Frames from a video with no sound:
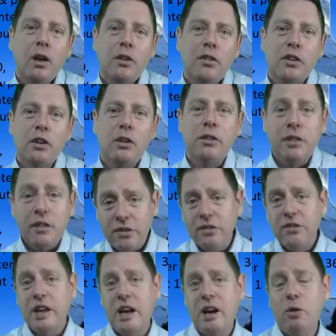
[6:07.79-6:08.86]
So this
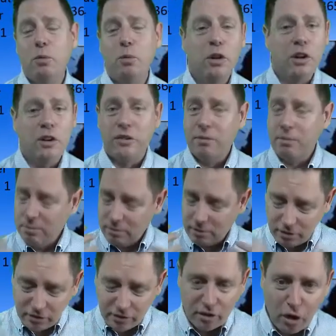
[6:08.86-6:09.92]
is how it works.
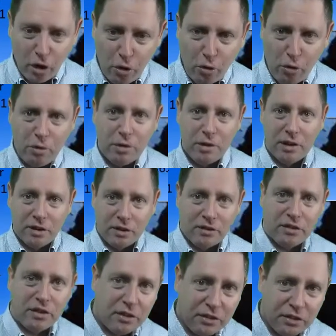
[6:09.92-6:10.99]
Slow,
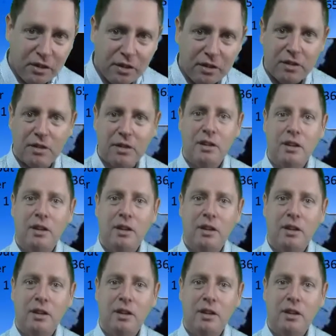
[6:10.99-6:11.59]
consistent,